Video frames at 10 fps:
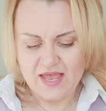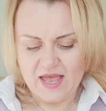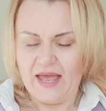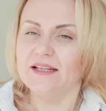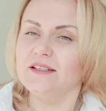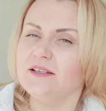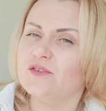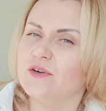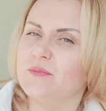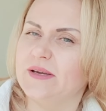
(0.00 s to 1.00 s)
And
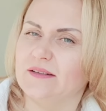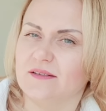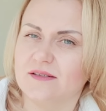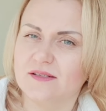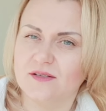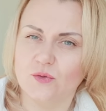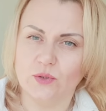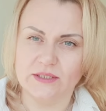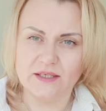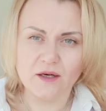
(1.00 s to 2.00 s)
interdependence.
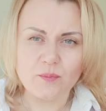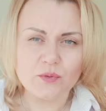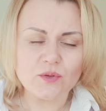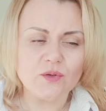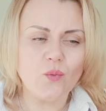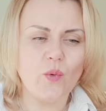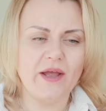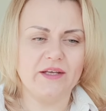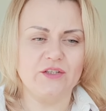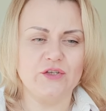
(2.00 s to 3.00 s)
You're a couple
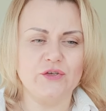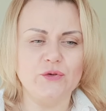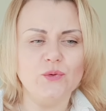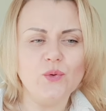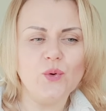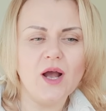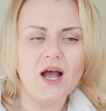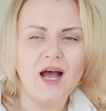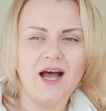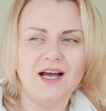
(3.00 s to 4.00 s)
when you
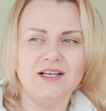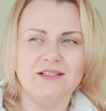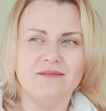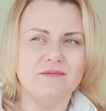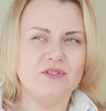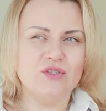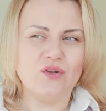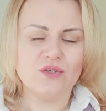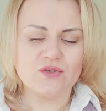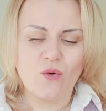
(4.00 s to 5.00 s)
do
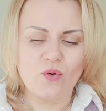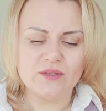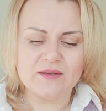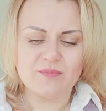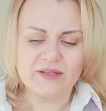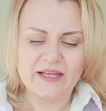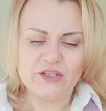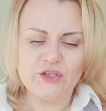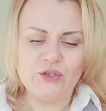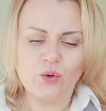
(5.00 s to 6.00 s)
not only plan
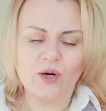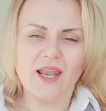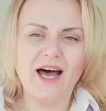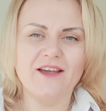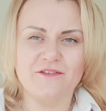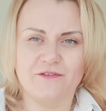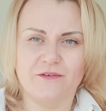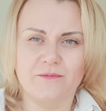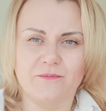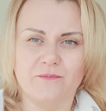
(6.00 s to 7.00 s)
your life,
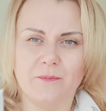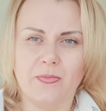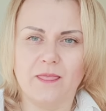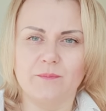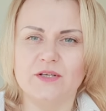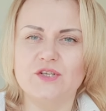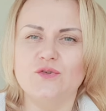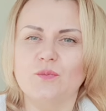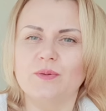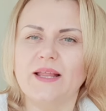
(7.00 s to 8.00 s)
but
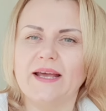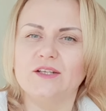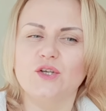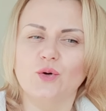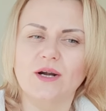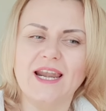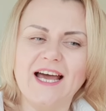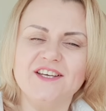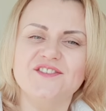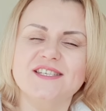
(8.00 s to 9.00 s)
you plan your
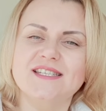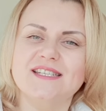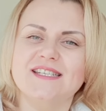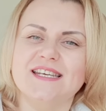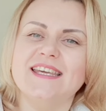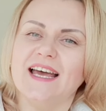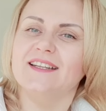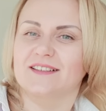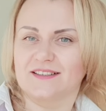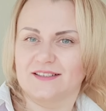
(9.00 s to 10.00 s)
lives
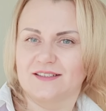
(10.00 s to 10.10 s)
together.